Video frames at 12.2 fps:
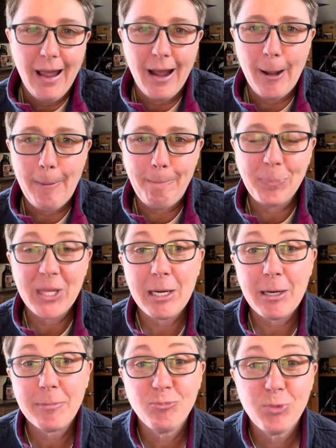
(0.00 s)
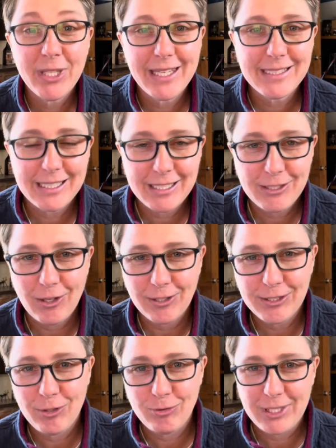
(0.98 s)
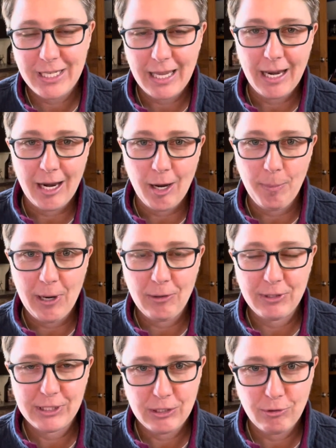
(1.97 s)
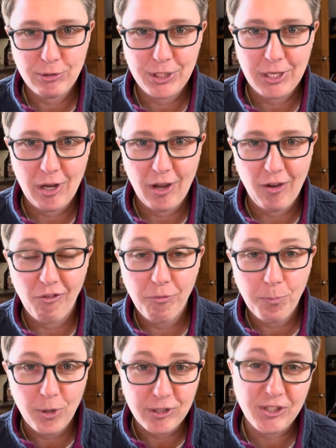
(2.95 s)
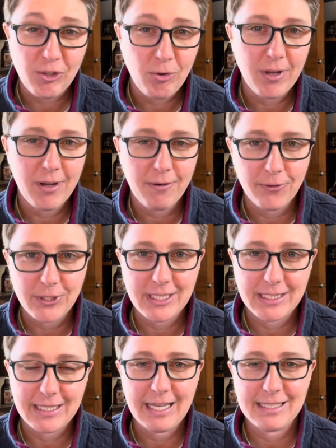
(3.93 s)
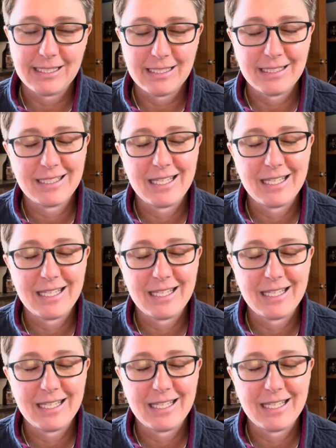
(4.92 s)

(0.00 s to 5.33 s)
And I'm really excited to talk to you today about this notion of persona versus essence.